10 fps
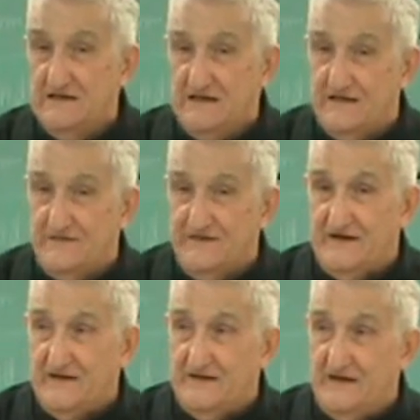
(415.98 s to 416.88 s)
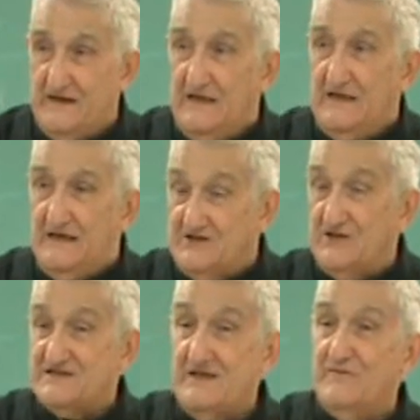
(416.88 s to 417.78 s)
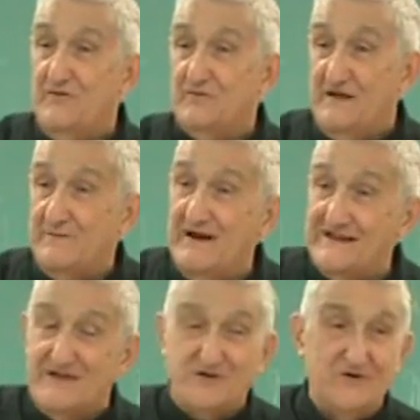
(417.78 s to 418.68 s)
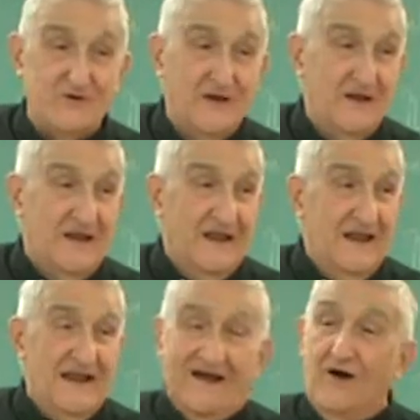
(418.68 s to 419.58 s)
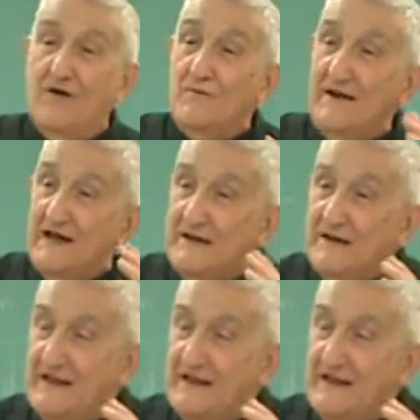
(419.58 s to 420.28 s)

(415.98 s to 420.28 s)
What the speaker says: In fact, it's the same for in my nature. All my